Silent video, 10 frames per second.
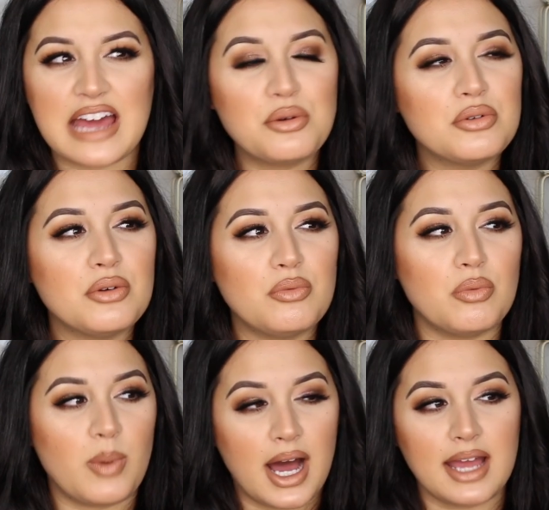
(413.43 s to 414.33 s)
I don't know
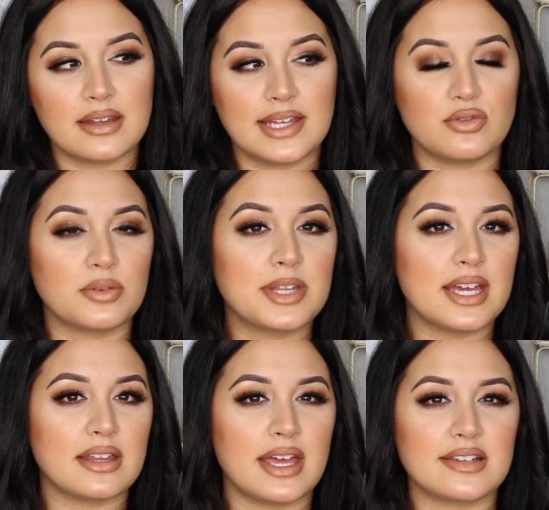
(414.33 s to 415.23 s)
why. Like normally
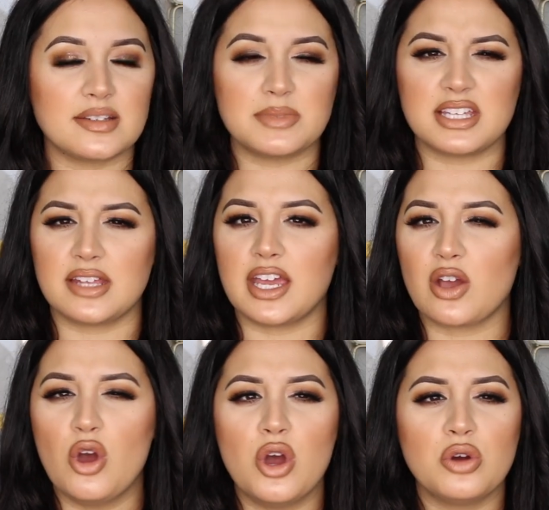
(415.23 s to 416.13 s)
I like something like